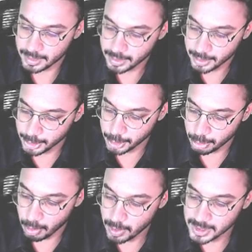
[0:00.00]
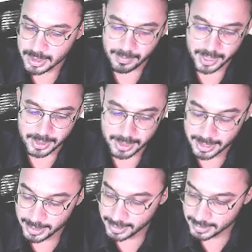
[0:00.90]
In
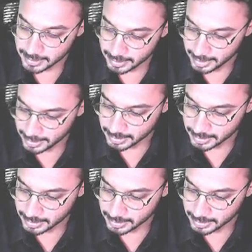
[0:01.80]
non-symmetrical it is less